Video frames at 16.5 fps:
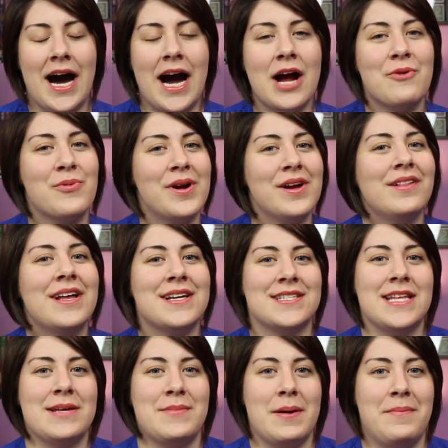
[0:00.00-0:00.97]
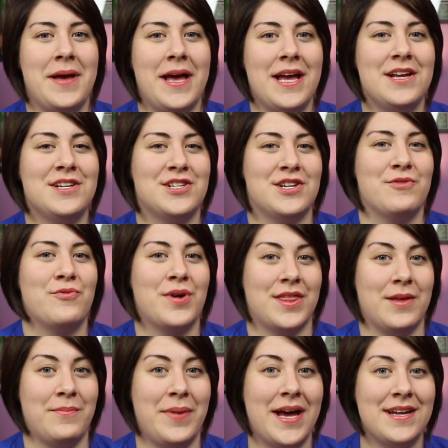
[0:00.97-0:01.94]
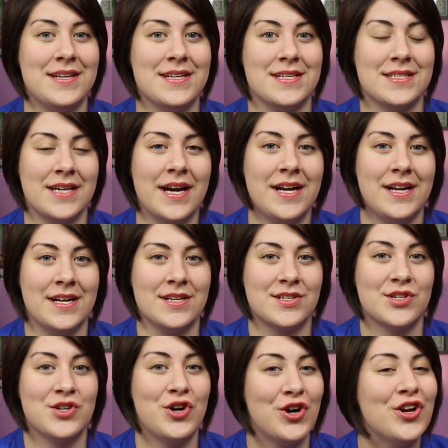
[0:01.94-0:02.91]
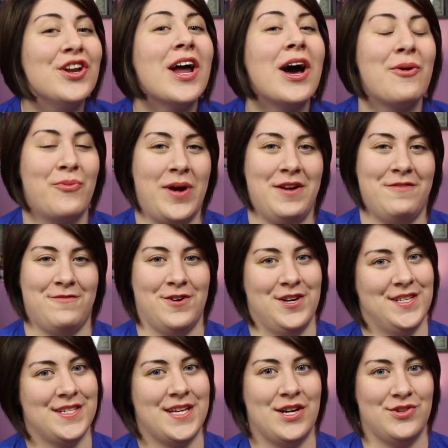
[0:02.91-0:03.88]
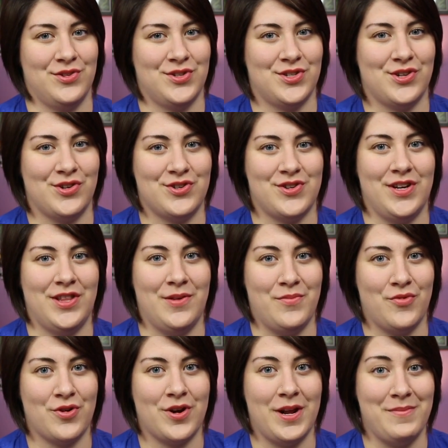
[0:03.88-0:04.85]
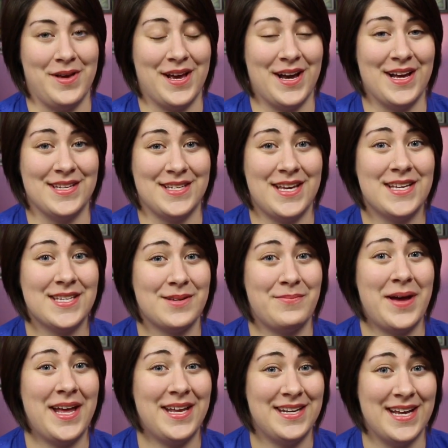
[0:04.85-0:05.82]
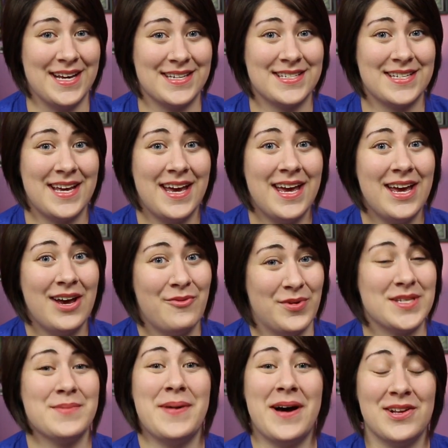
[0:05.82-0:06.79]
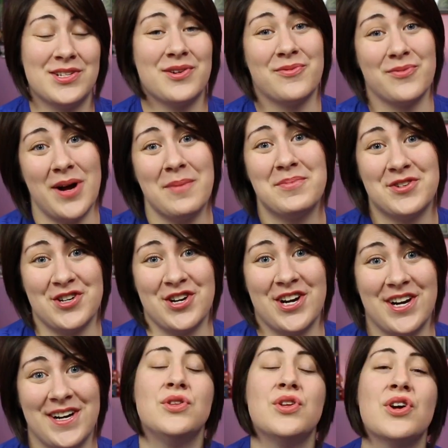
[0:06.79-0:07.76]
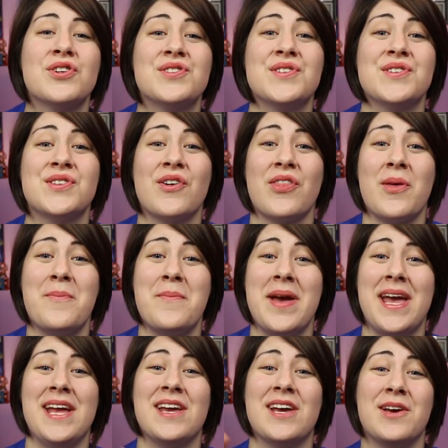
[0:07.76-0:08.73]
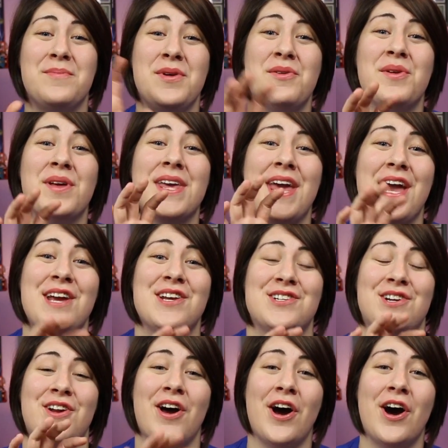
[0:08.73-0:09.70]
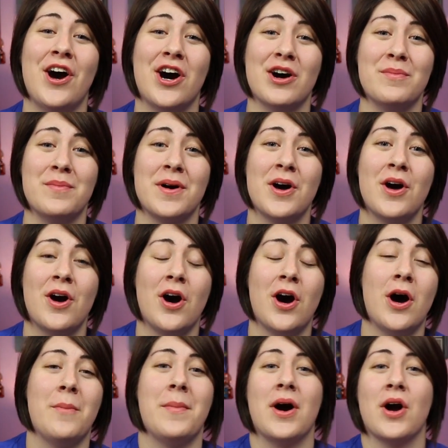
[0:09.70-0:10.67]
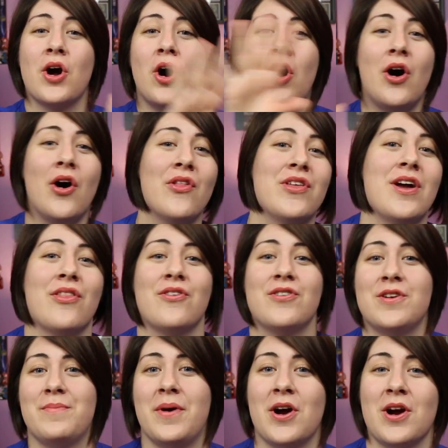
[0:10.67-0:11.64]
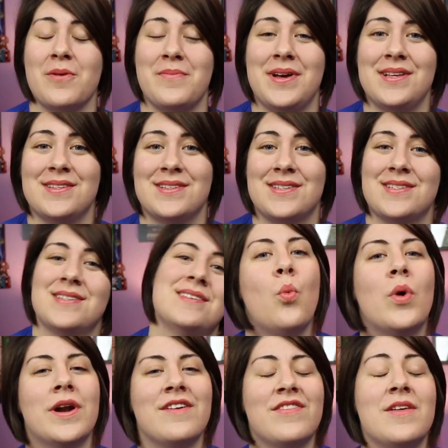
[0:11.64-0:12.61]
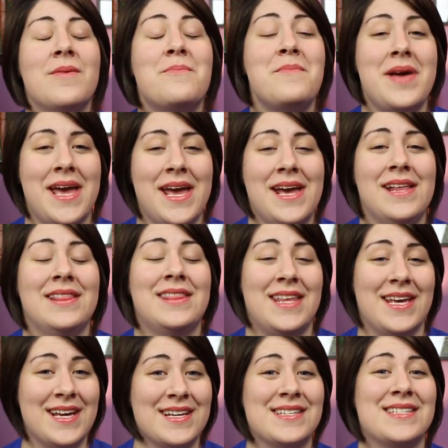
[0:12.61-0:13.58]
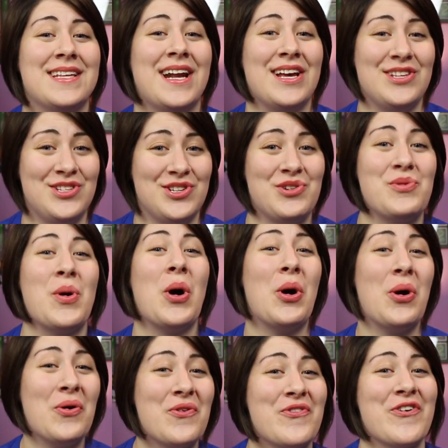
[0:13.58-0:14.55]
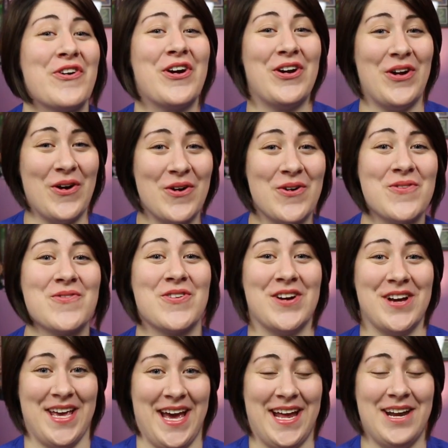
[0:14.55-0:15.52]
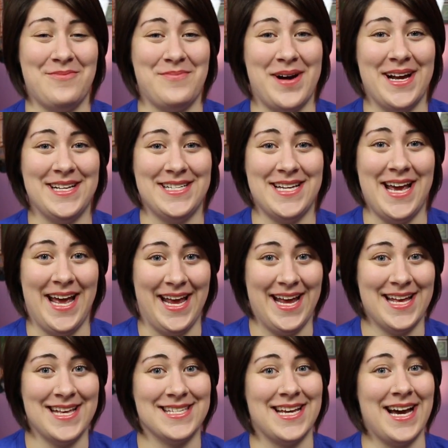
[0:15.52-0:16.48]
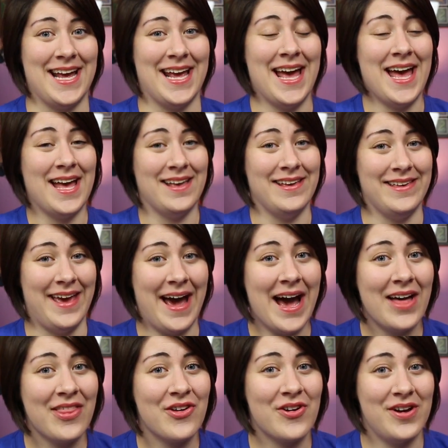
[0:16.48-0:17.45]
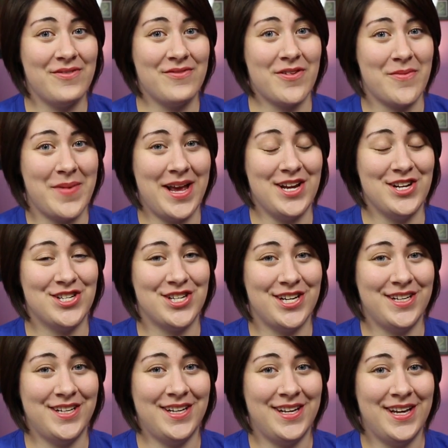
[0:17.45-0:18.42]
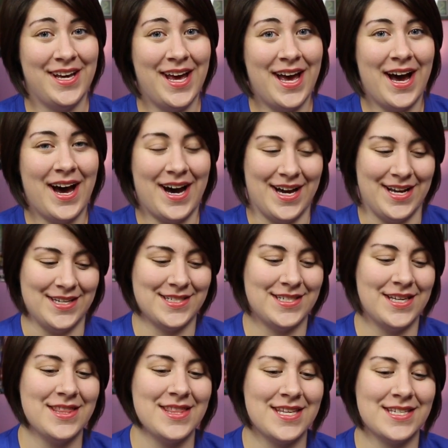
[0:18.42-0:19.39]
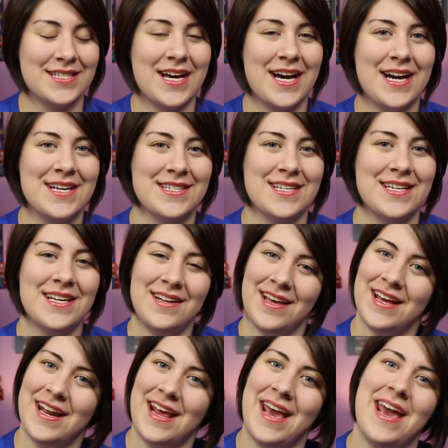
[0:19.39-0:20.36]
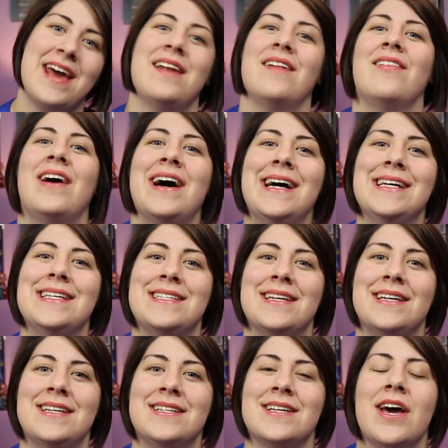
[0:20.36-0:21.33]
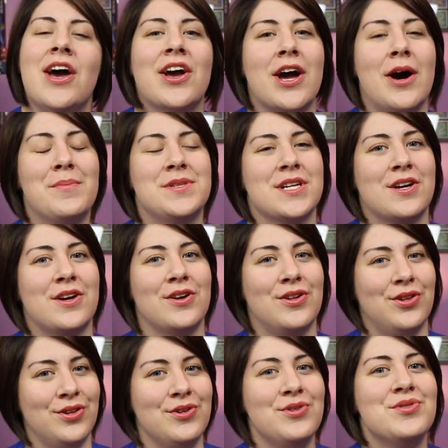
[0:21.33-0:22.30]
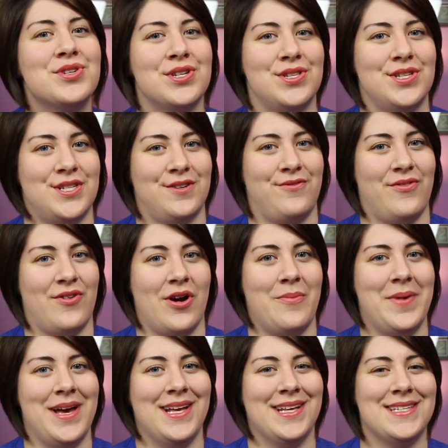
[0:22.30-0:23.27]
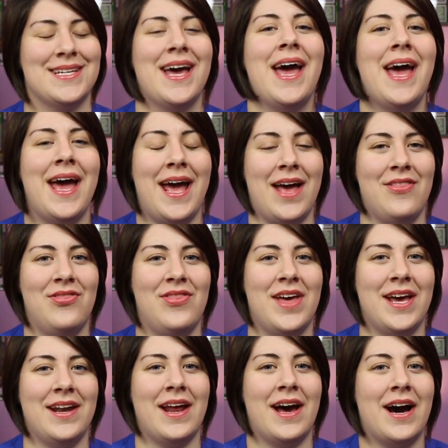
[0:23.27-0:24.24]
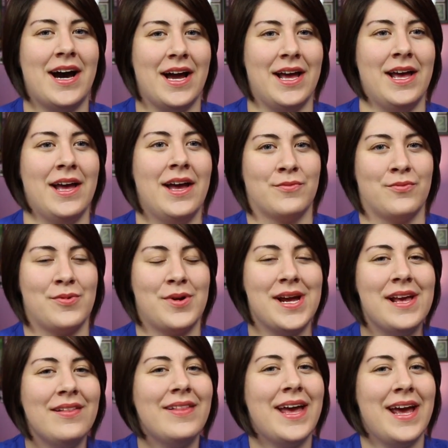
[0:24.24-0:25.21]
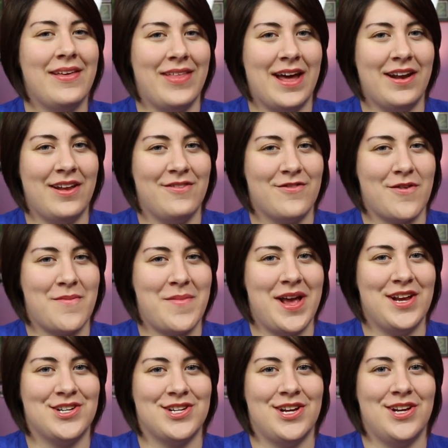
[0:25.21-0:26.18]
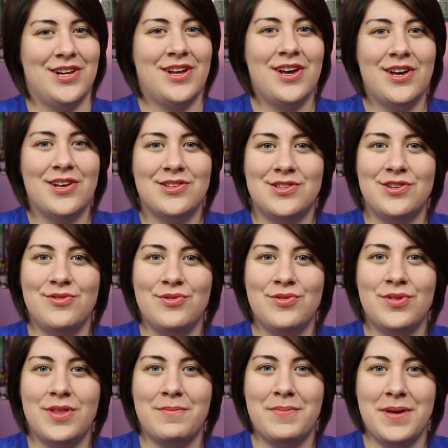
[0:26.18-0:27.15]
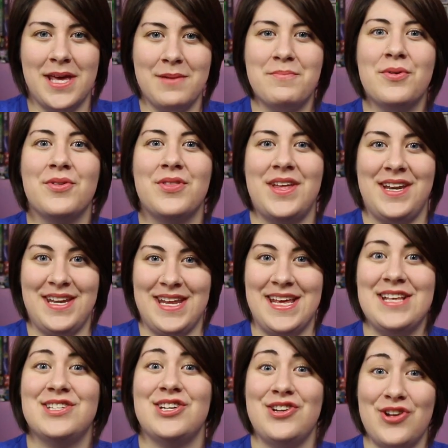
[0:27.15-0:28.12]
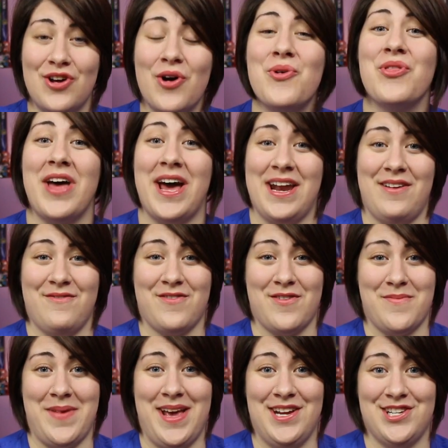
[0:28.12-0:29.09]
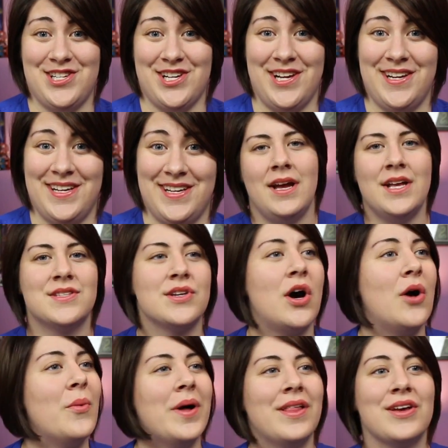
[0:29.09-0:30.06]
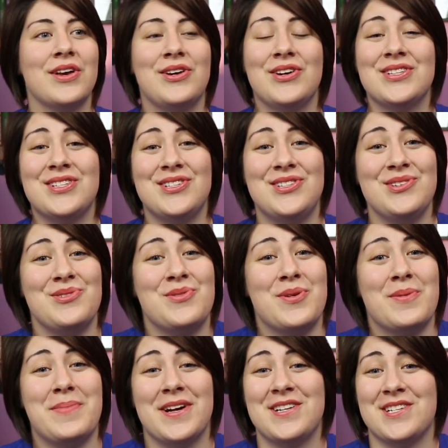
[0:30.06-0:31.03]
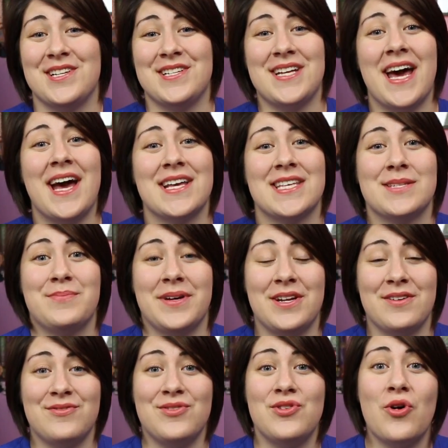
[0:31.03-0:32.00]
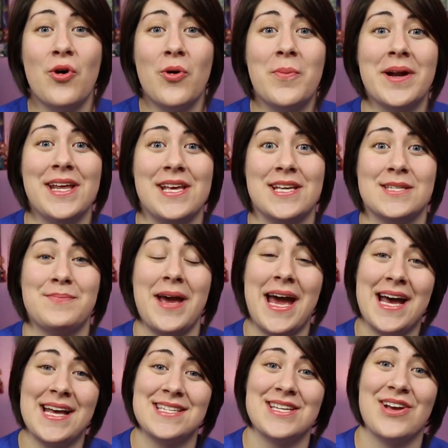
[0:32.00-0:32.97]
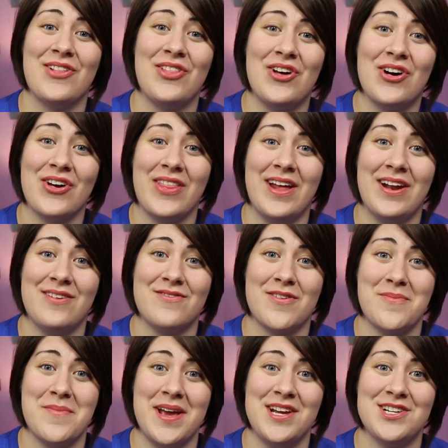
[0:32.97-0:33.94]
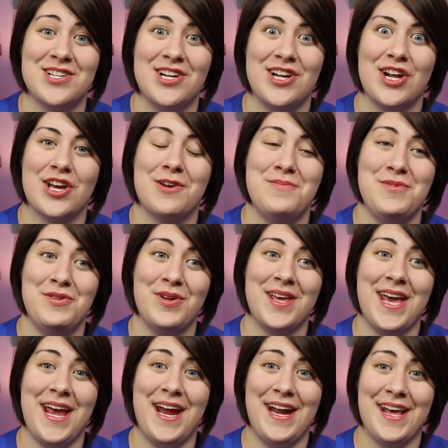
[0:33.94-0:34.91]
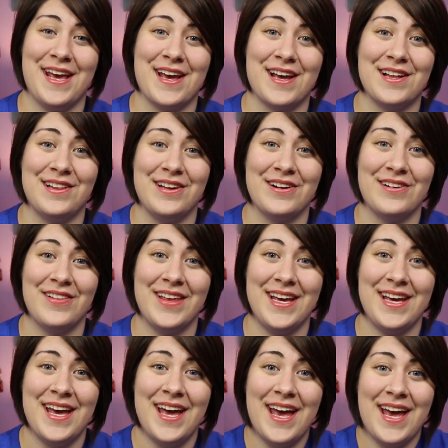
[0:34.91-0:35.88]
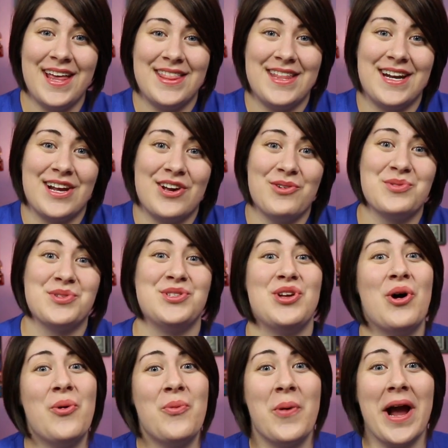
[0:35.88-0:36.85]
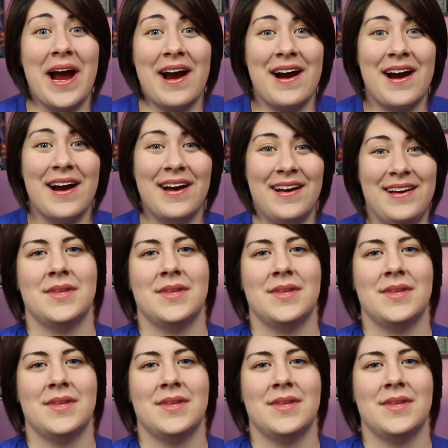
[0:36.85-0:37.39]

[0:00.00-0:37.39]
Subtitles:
I realized that my patient with appendicitis could not wait for his scheduled surgery in the morning because his appendix was about to rupture. Nurses are the main communication hub among all the other departments. One of the main things that I do over and over again in my day is I gather information, I synthesize it and analyze it, come to conclusions from it, and then I relay that information to the people that need to know that information. It's all well and good to do a bunch of tests, but if nobody is passing along that information and communicating it clearly, then it goes nowhere.